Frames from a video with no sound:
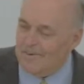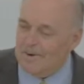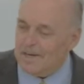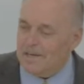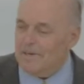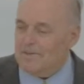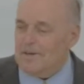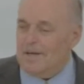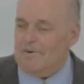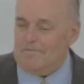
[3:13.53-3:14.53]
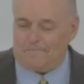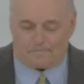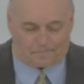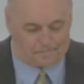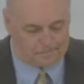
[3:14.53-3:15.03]
we don't give in to the devil.
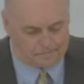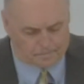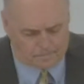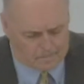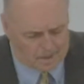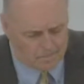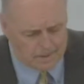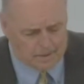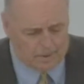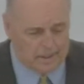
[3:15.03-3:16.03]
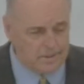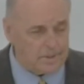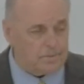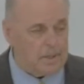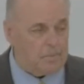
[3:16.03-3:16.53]
But anyway, this
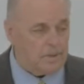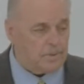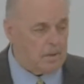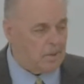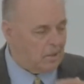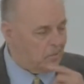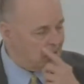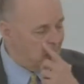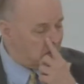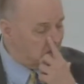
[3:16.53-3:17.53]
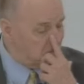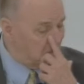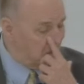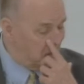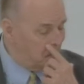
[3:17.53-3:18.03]
is we're celebrating Resurrection
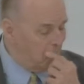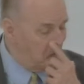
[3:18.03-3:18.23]
Sunday.